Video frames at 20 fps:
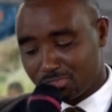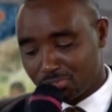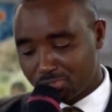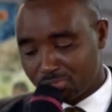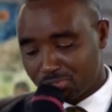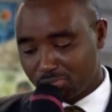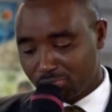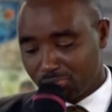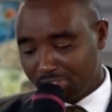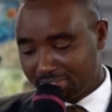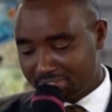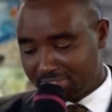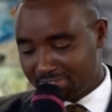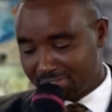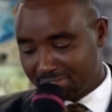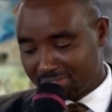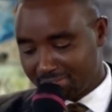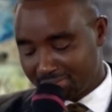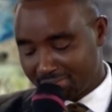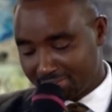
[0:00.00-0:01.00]
to it,
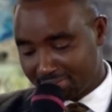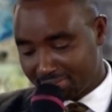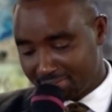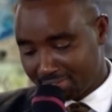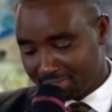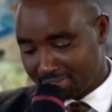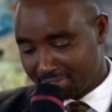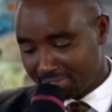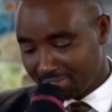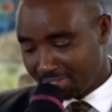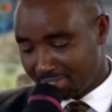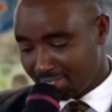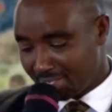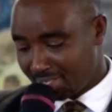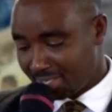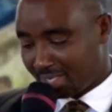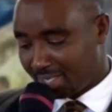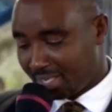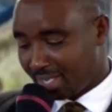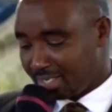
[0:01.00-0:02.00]

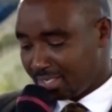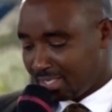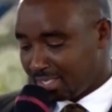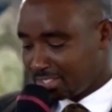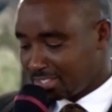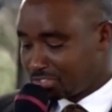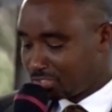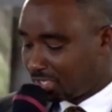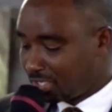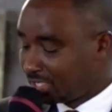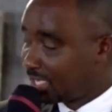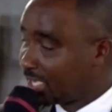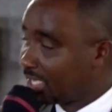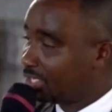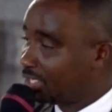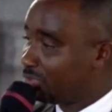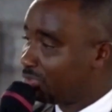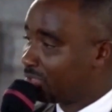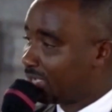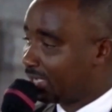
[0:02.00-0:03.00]
Candy enjoyed her
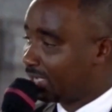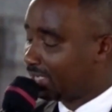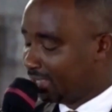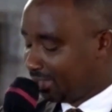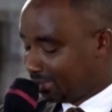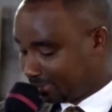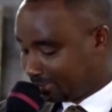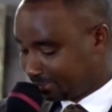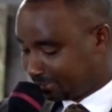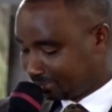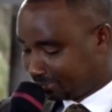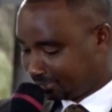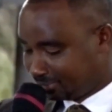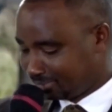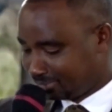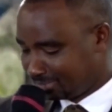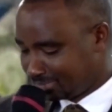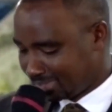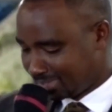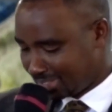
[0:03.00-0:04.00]
new caddy,
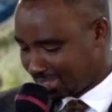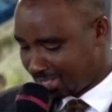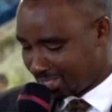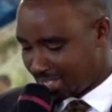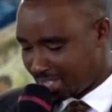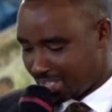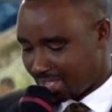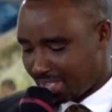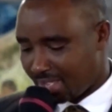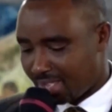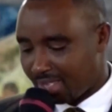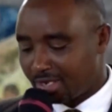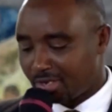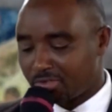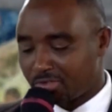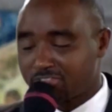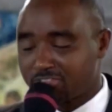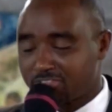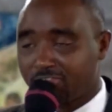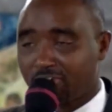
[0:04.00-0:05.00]
and I
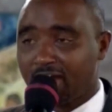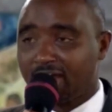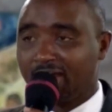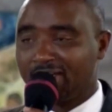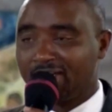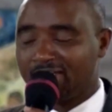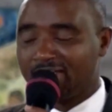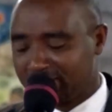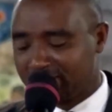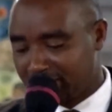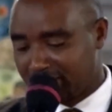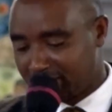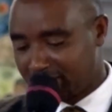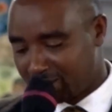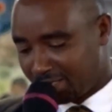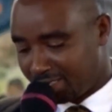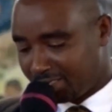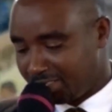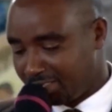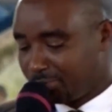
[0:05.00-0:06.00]
was fired
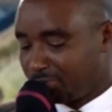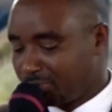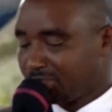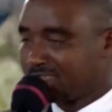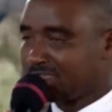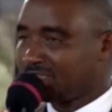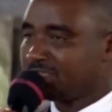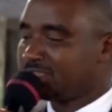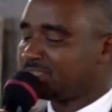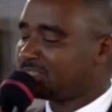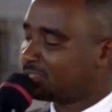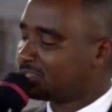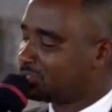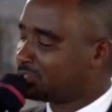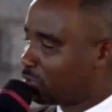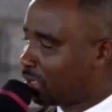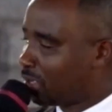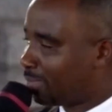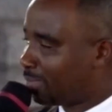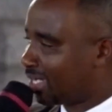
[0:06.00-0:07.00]
and demoted
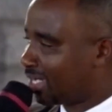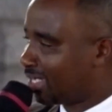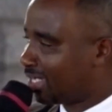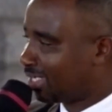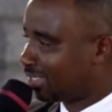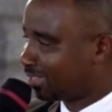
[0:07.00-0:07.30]
to a marker.